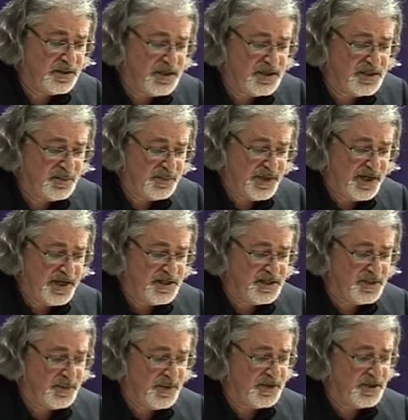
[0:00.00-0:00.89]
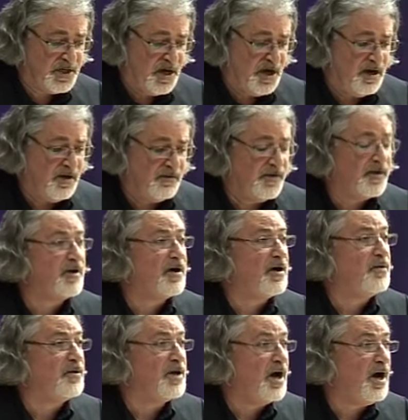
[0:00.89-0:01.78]
into the process of social
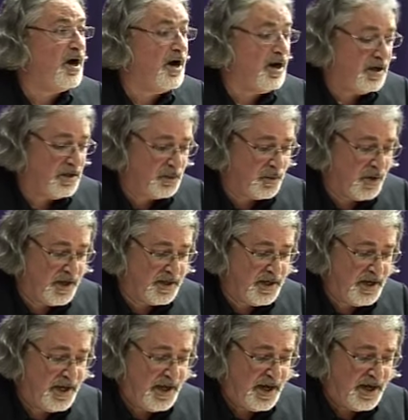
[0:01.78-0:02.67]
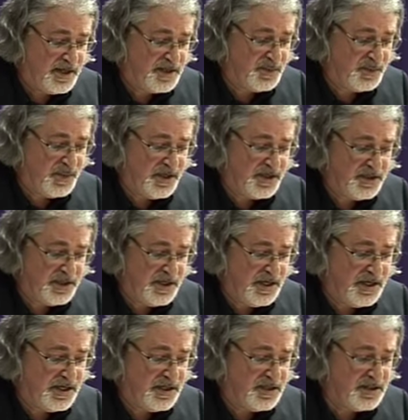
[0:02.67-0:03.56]
shaping of human lives.
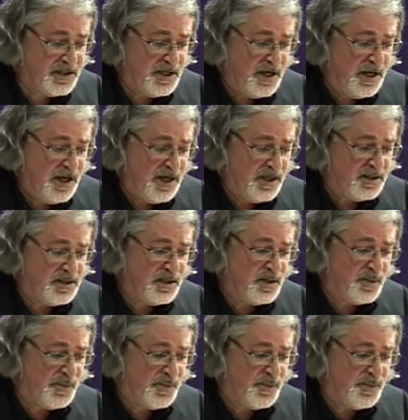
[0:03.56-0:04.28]
In